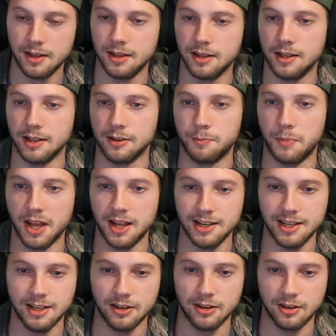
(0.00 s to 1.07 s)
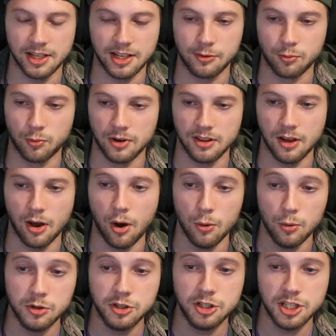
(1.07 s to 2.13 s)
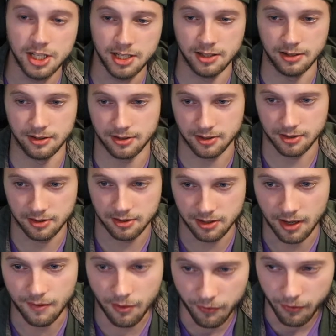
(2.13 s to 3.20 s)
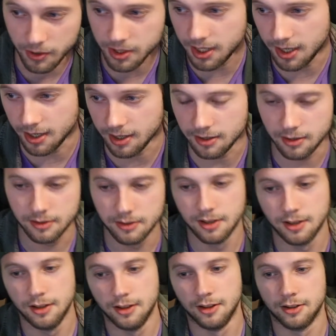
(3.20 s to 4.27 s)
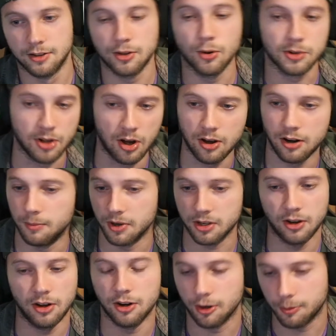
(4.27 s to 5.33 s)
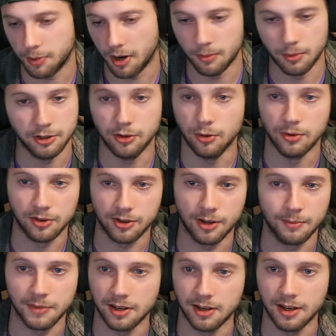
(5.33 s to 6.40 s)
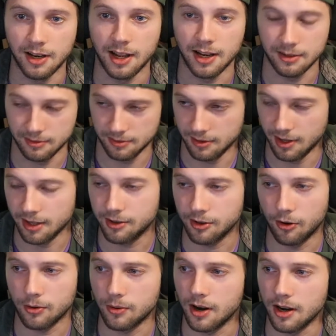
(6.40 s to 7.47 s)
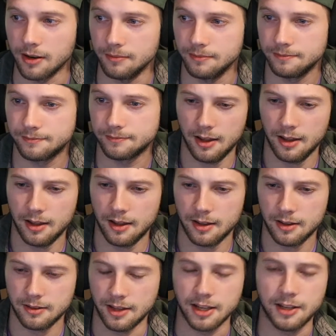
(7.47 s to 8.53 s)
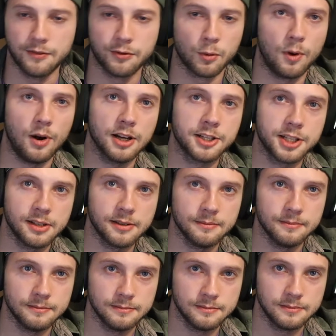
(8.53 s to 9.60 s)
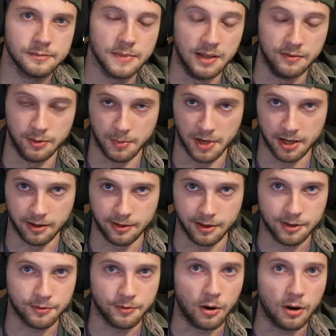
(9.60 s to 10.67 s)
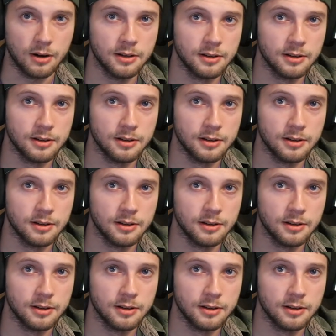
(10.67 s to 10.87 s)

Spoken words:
He's been here. He's one of the OGs. Never forget. So is Goner, but Goner's probably doing something tonight. That's all right. Thank you for watching, if you made it this far.